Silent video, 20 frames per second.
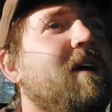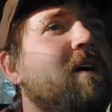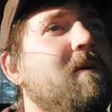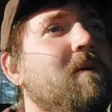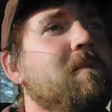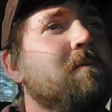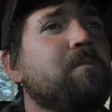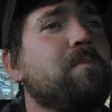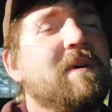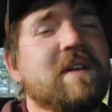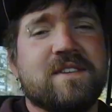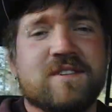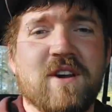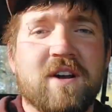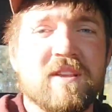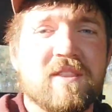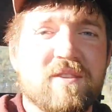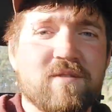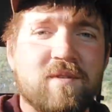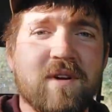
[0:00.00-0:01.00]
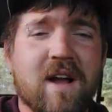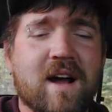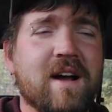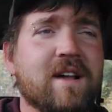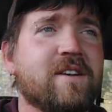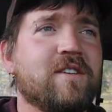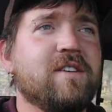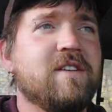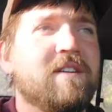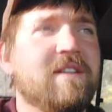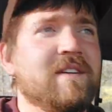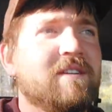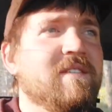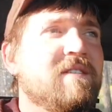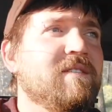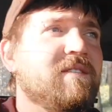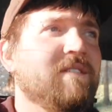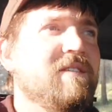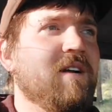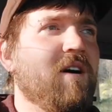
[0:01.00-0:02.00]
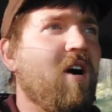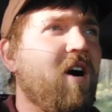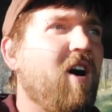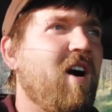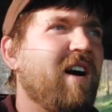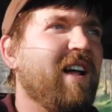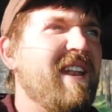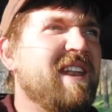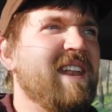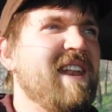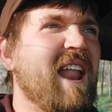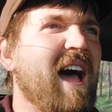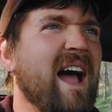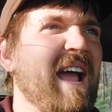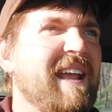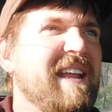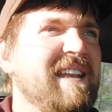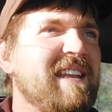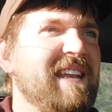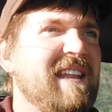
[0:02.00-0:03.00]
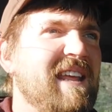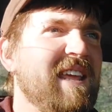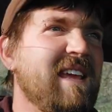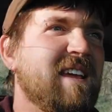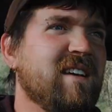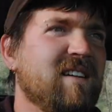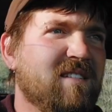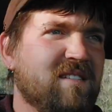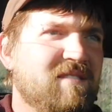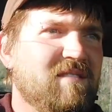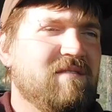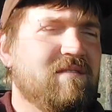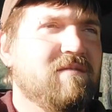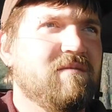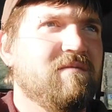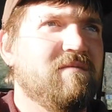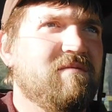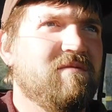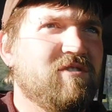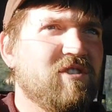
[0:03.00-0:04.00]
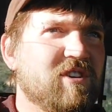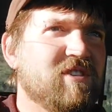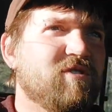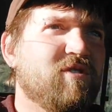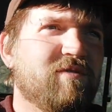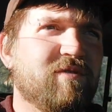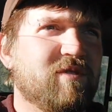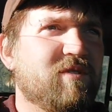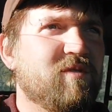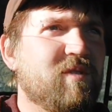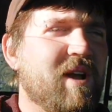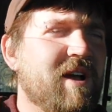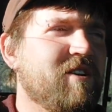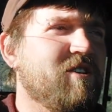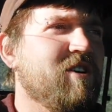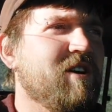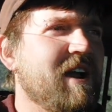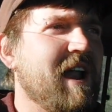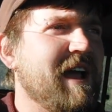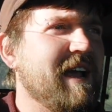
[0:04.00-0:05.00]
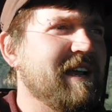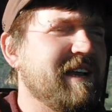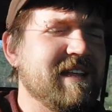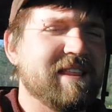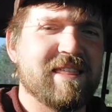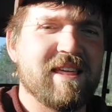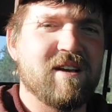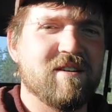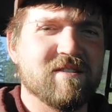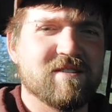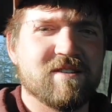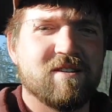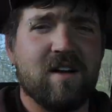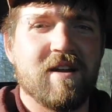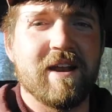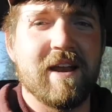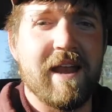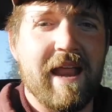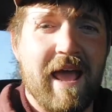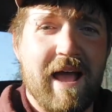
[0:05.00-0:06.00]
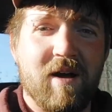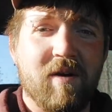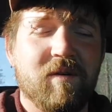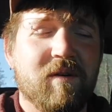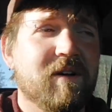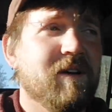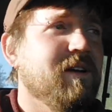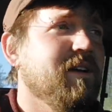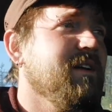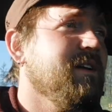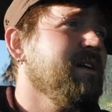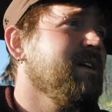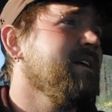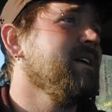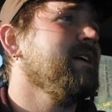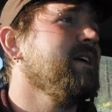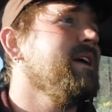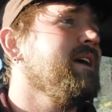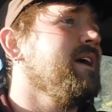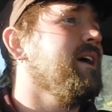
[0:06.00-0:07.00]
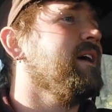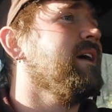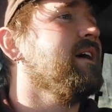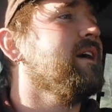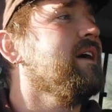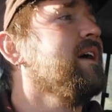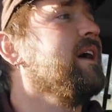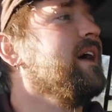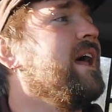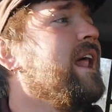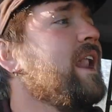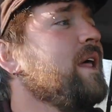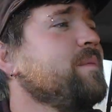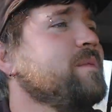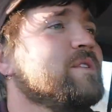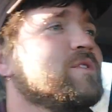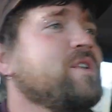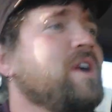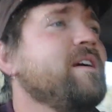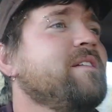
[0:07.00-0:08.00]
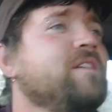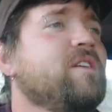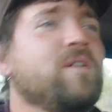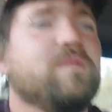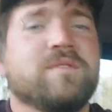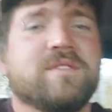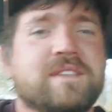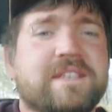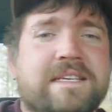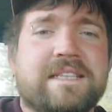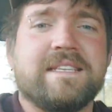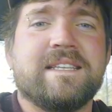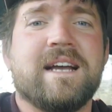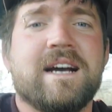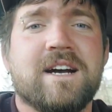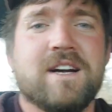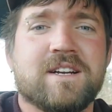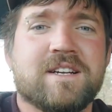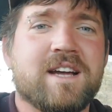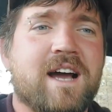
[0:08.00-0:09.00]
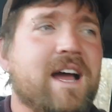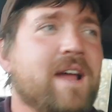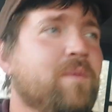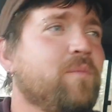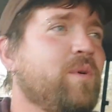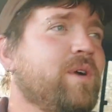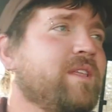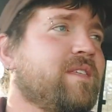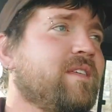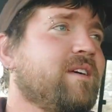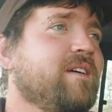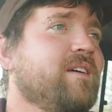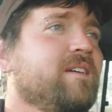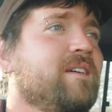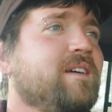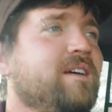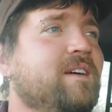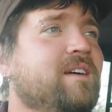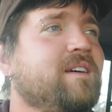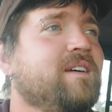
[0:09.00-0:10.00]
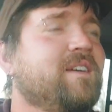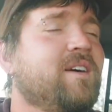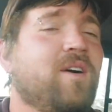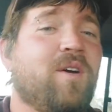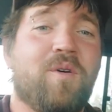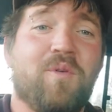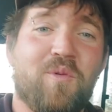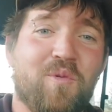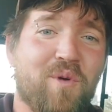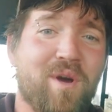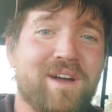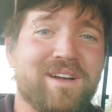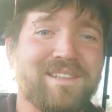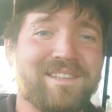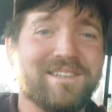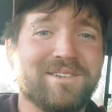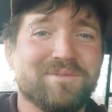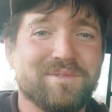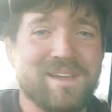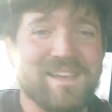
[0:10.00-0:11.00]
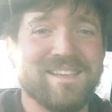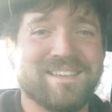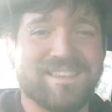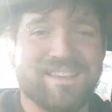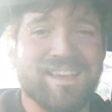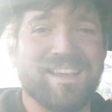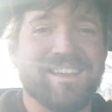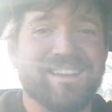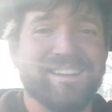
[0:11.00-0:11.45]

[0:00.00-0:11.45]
But it's got 390, just over 390,000 on it now. And I've been driving it almost this entire time with a welded wastegate.